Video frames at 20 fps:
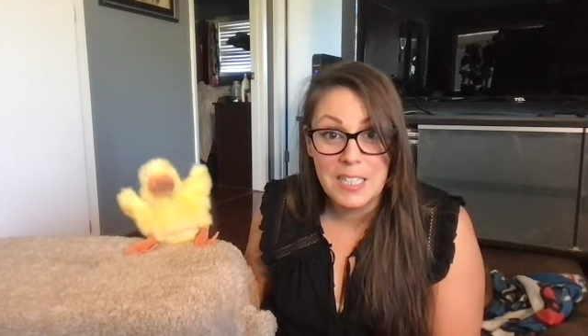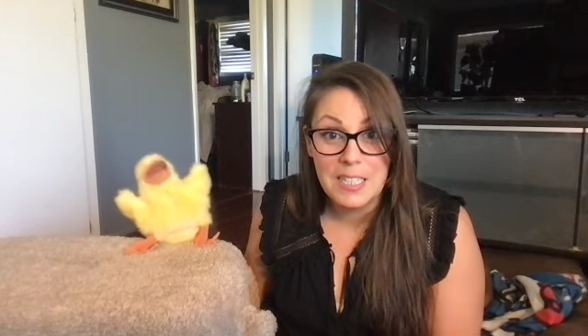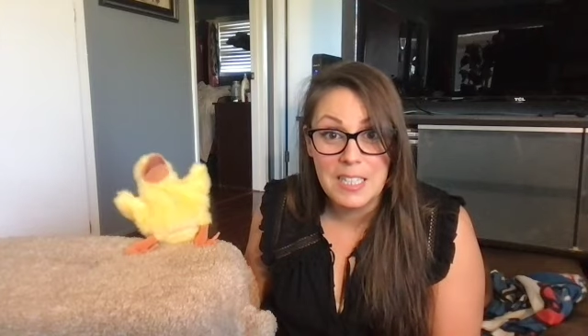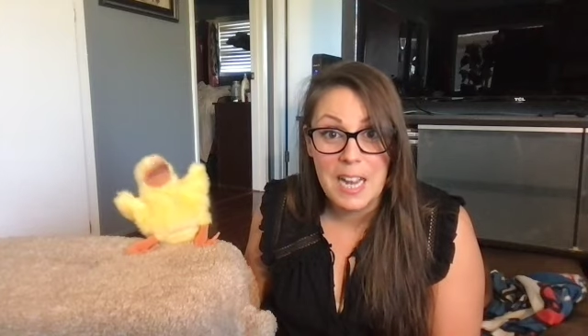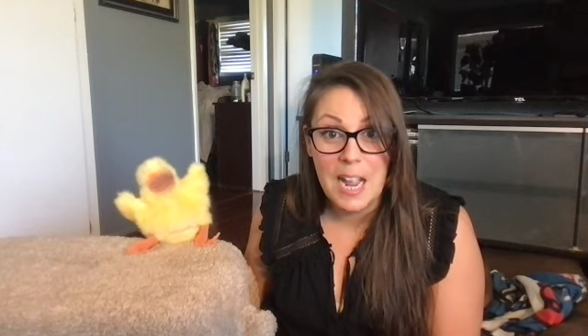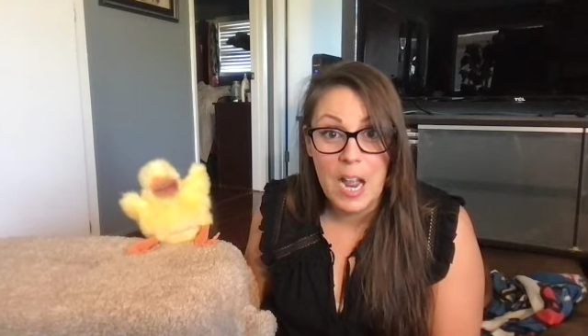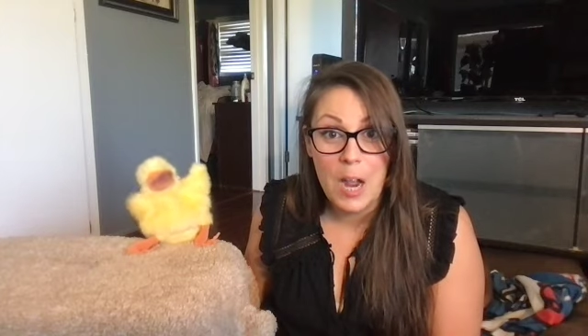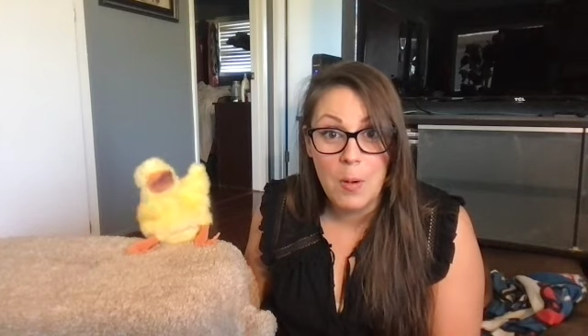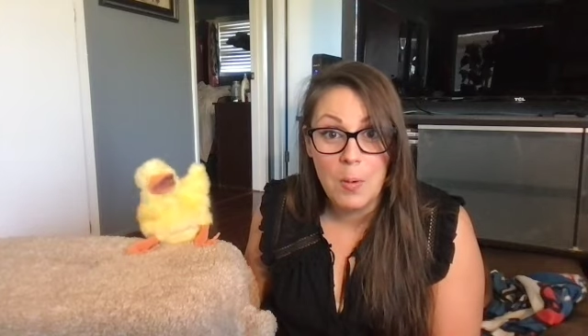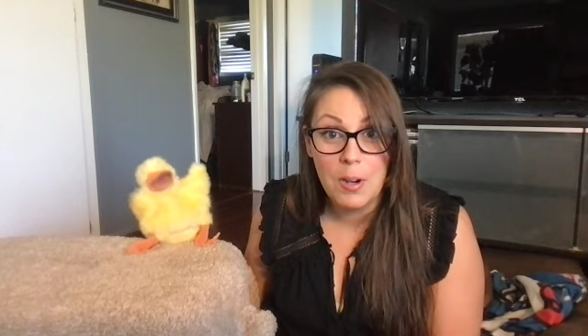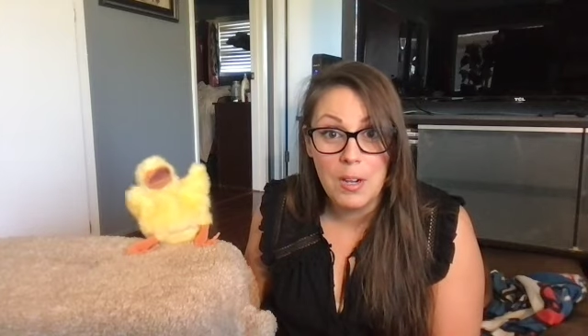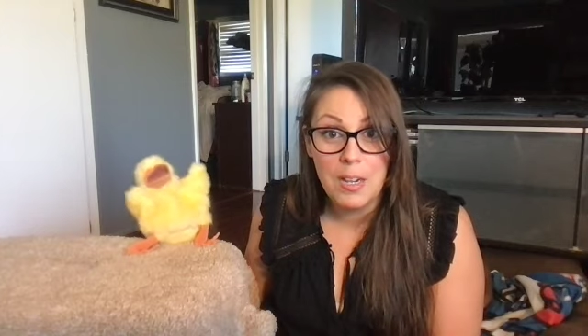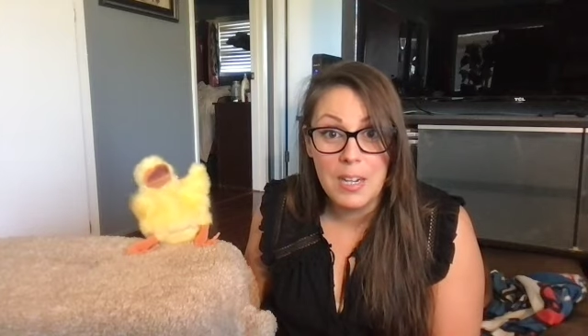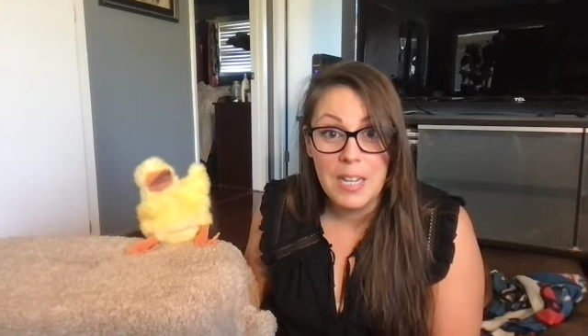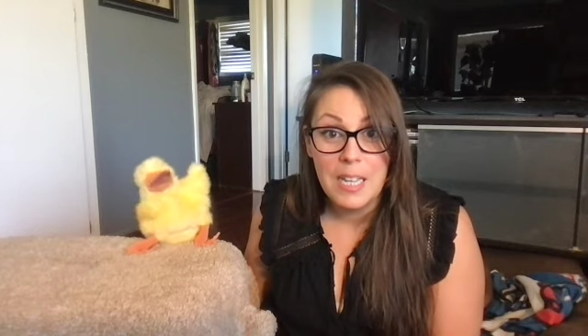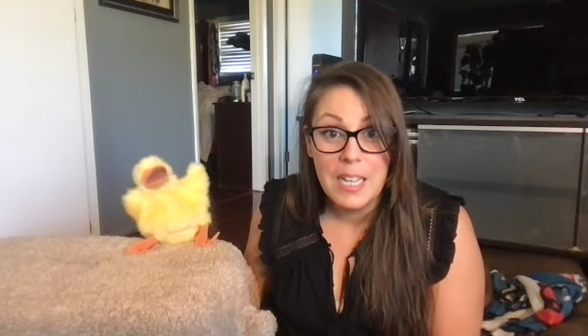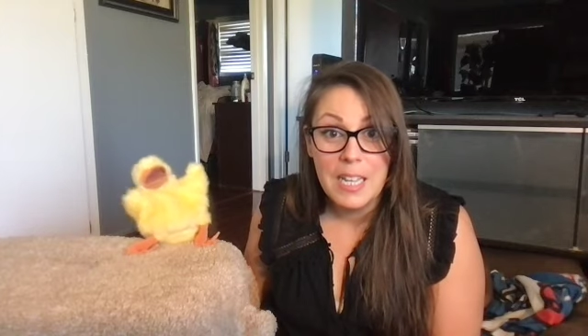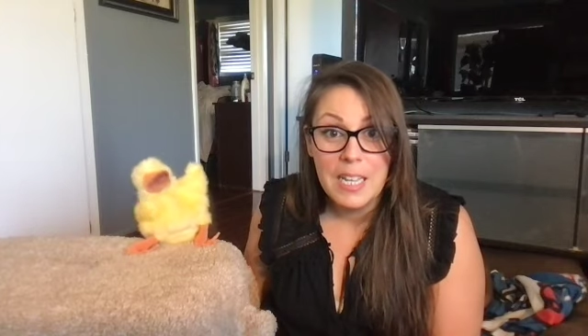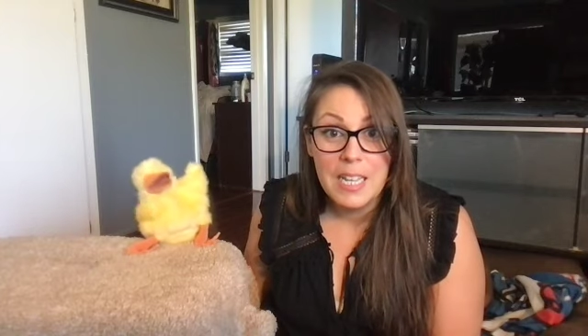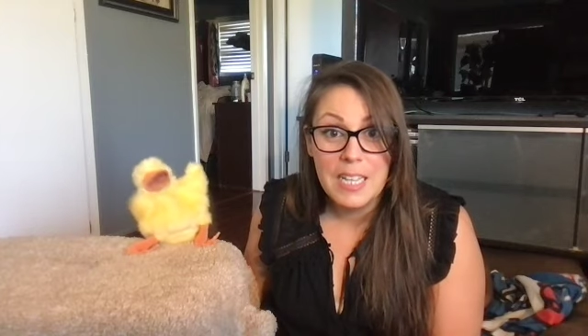and Howard
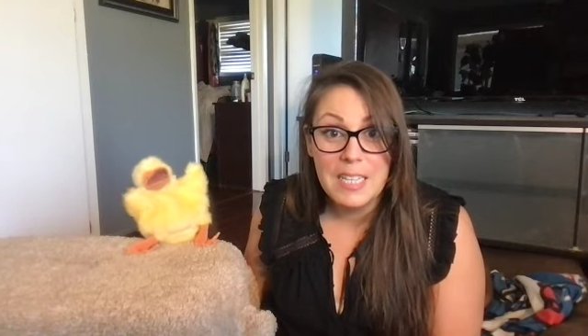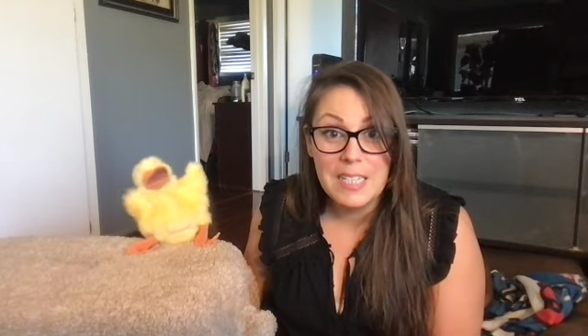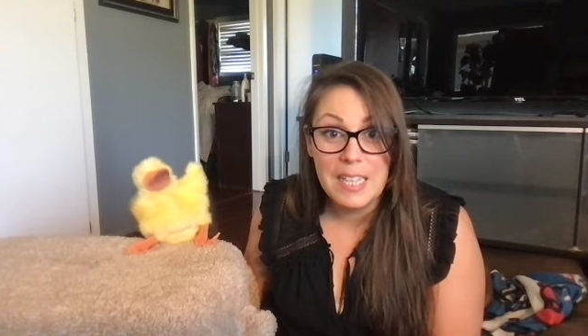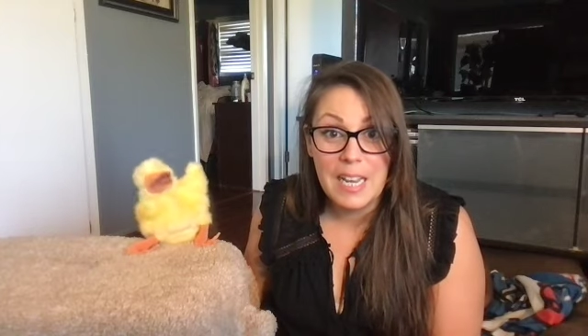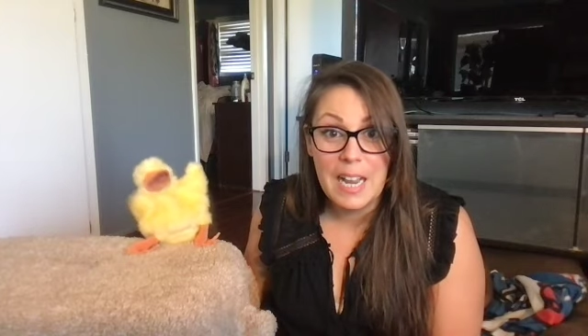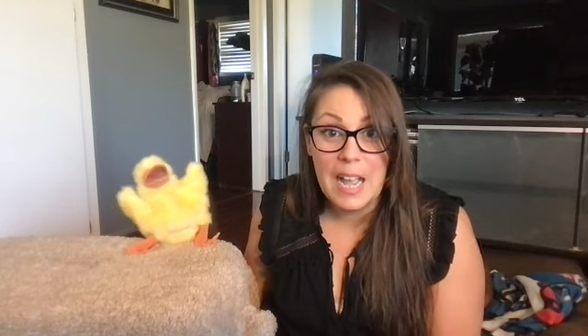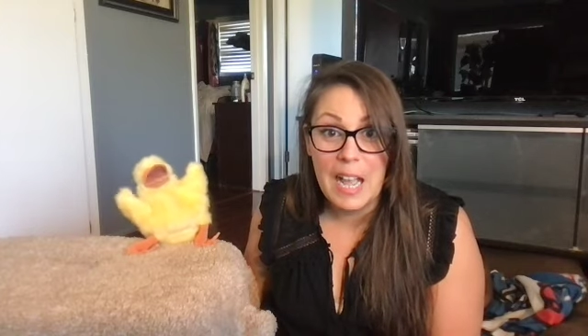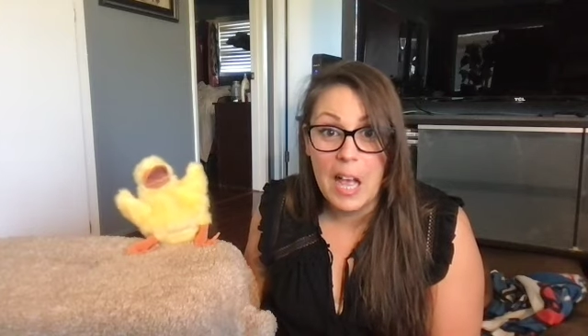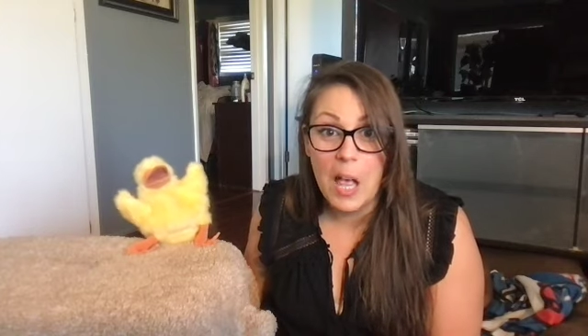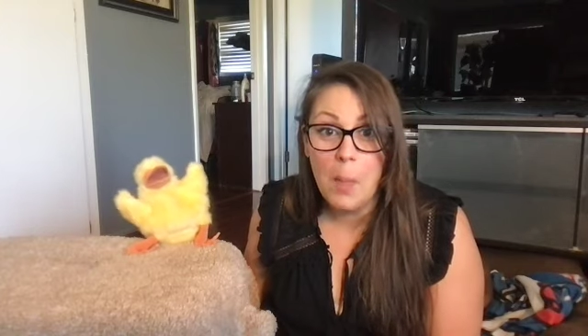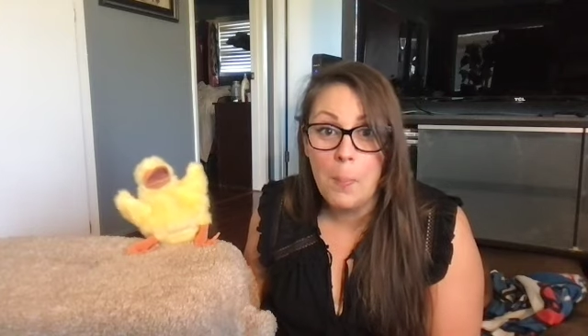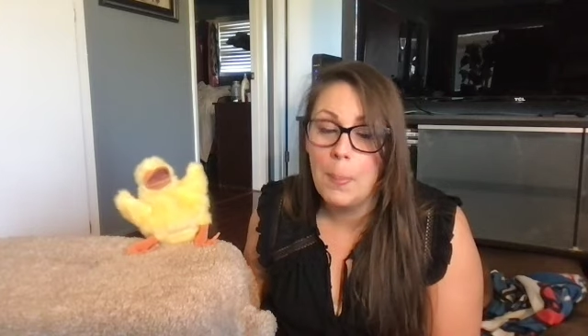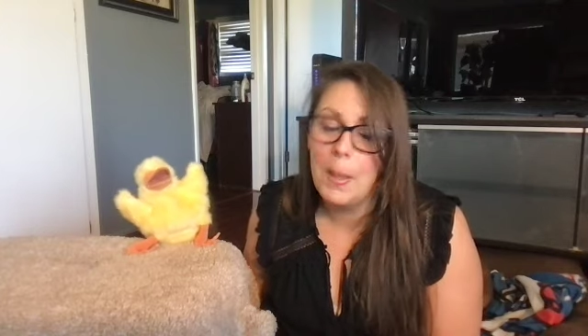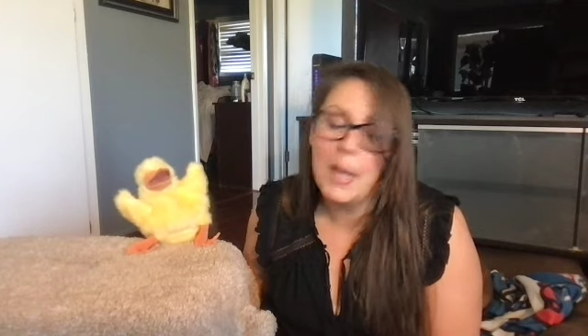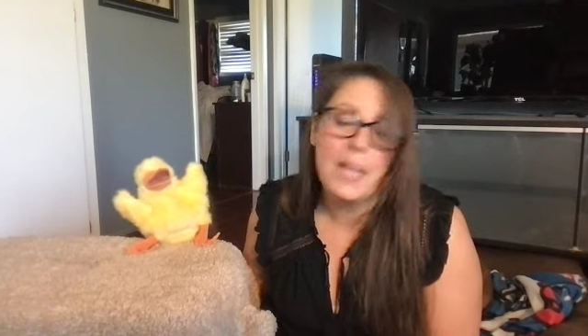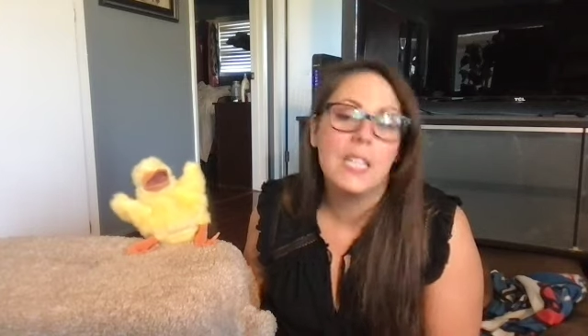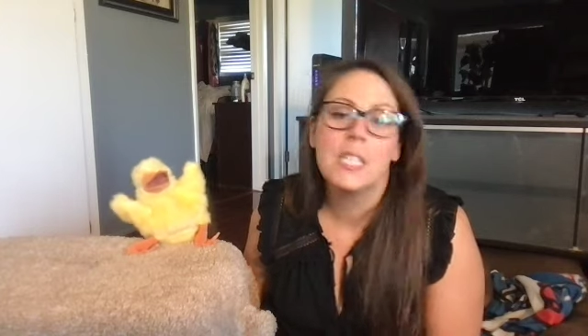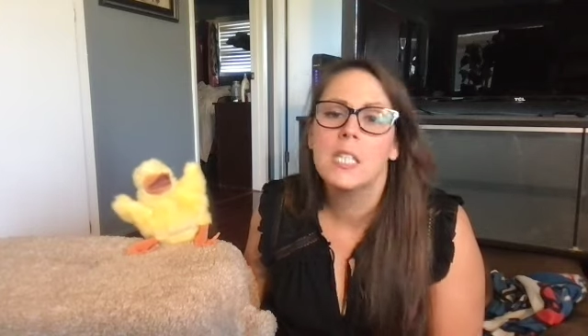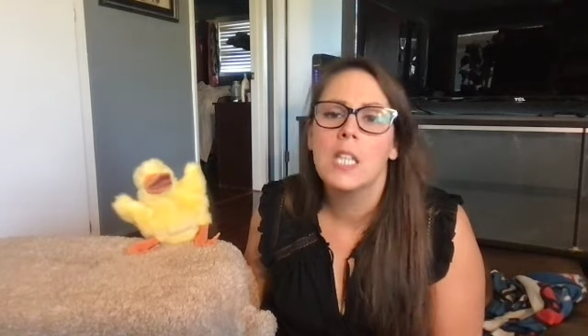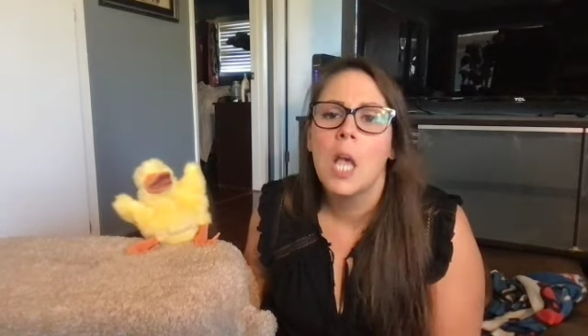is going to help
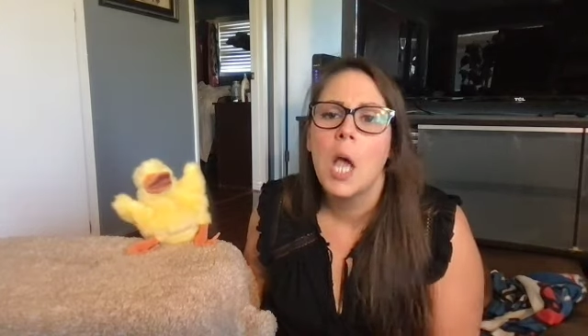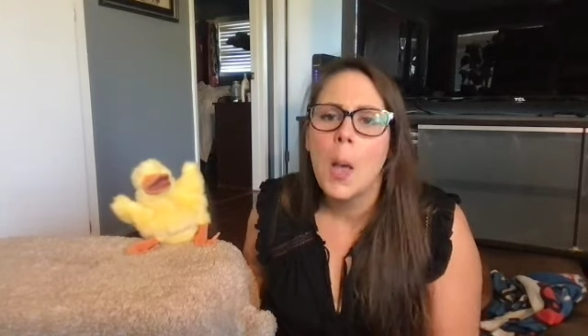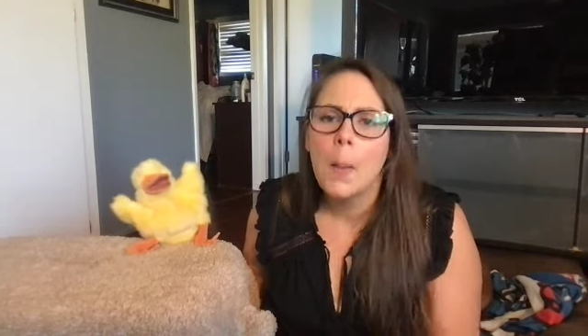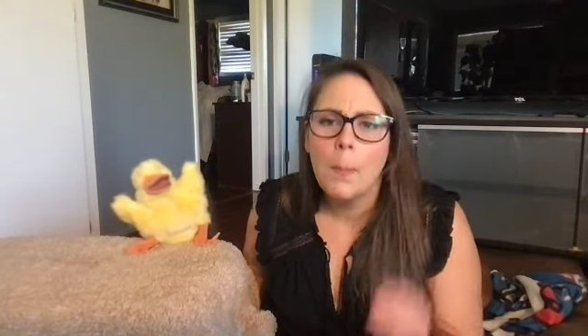us.